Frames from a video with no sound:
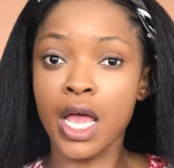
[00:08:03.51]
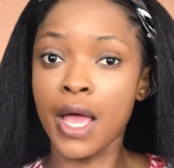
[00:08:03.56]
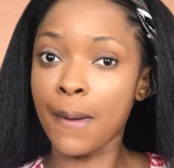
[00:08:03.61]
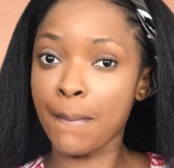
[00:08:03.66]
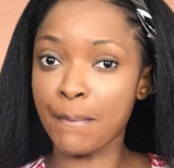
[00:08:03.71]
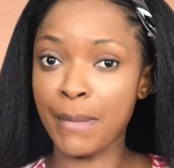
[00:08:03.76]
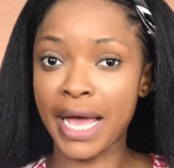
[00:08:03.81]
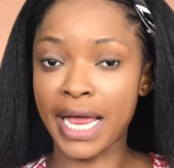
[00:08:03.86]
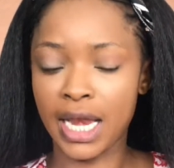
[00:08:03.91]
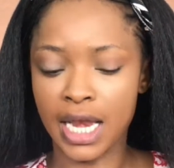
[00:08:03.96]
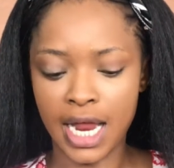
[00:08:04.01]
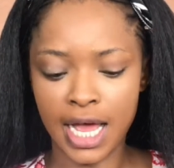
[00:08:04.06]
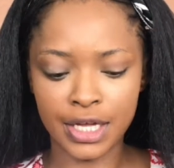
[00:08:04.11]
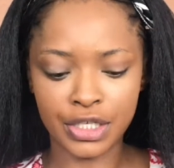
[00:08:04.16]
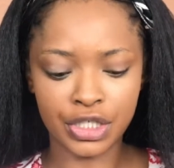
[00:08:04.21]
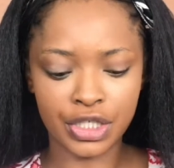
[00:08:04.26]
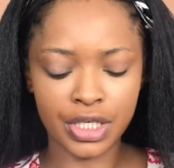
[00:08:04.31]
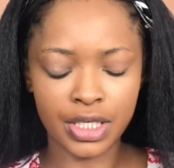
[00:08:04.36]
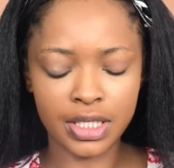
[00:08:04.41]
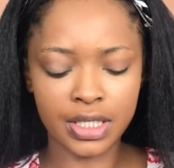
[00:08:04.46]
my
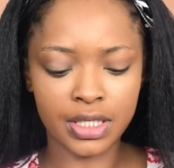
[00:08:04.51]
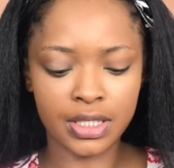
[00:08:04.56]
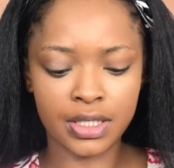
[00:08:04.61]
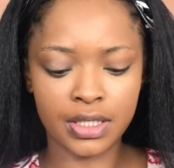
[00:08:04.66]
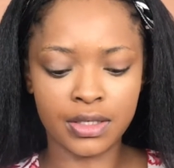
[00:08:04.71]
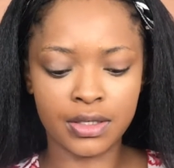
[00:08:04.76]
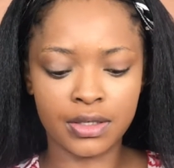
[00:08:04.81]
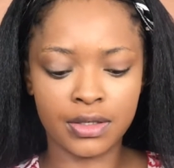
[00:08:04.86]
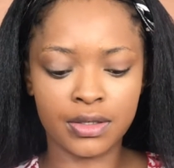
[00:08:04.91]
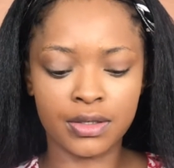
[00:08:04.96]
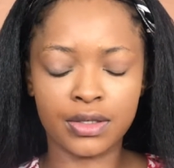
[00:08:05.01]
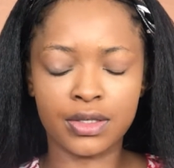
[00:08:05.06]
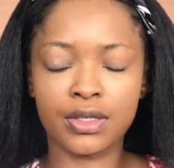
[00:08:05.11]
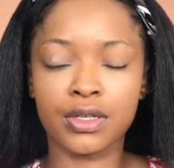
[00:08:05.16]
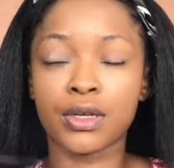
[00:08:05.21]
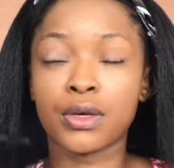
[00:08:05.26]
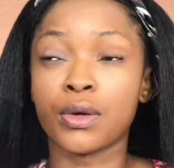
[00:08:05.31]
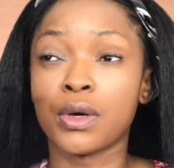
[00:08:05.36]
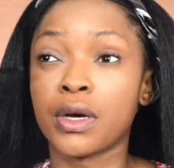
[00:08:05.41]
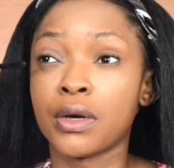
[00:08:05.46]
lashes.
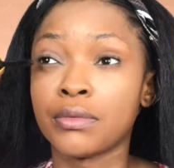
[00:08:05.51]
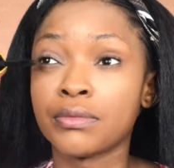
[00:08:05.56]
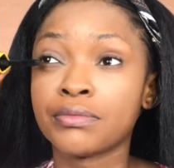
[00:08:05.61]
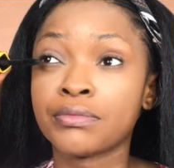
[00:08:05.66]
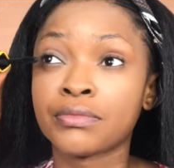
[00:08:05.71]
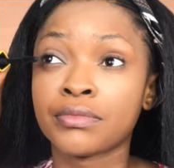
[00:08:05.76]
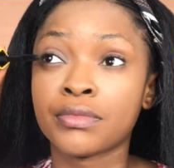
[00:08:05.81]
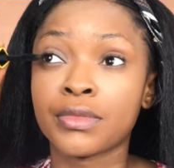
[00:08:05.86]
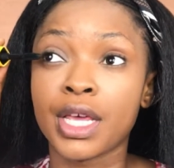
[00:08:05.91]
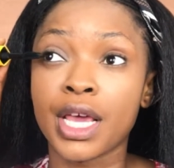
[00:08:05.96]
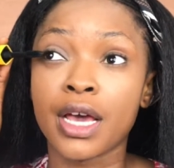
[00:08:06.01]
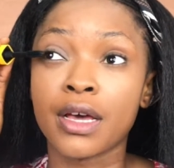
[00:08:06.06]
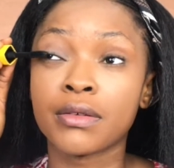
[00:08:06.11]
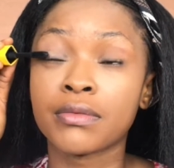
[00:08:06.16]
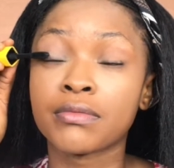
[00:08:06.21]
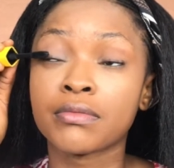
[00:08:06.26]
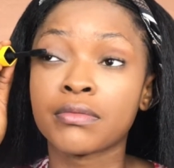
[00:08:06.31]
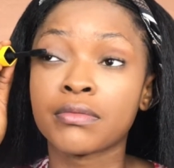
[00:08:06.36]
So yeah.